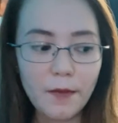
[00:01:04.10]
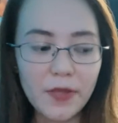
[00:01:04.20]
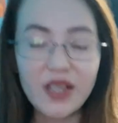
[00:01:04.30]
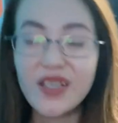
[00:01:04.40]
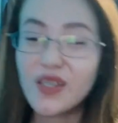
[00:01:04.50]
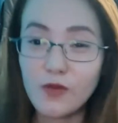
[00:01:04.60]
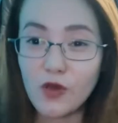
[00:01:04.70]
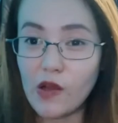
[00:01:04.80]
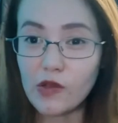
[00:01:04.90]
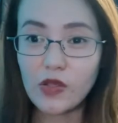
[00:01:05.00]

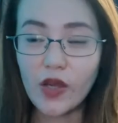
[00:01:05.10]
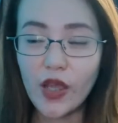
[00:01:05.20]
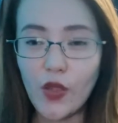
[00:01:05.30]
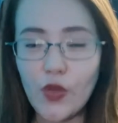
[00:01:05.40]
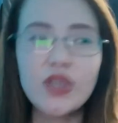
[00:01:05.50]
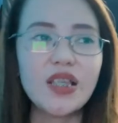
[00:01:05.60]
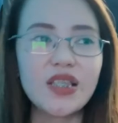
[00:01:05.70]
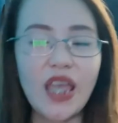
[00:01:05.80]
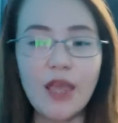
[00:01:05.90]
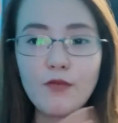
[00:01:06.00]
pinagtatrabuhan ko ngayon
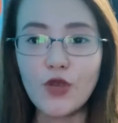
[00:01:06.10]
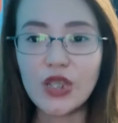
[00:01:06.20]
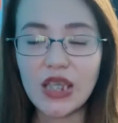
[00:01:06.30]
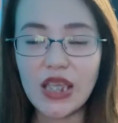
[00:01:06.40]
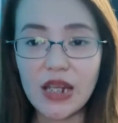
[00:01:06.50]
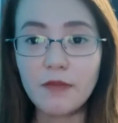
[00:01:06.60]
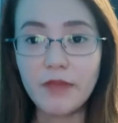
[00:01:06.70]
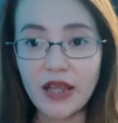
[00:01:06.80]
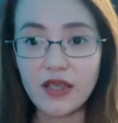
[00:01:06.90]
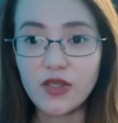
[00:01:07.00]
kasi I'm working in a
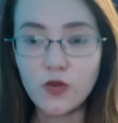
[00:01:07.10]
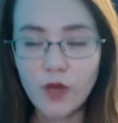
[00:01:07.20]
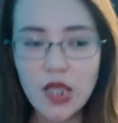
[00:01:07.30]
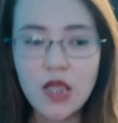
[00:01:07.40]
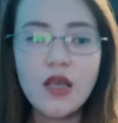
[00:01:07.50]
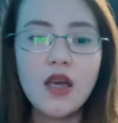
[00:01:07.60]
bank as well.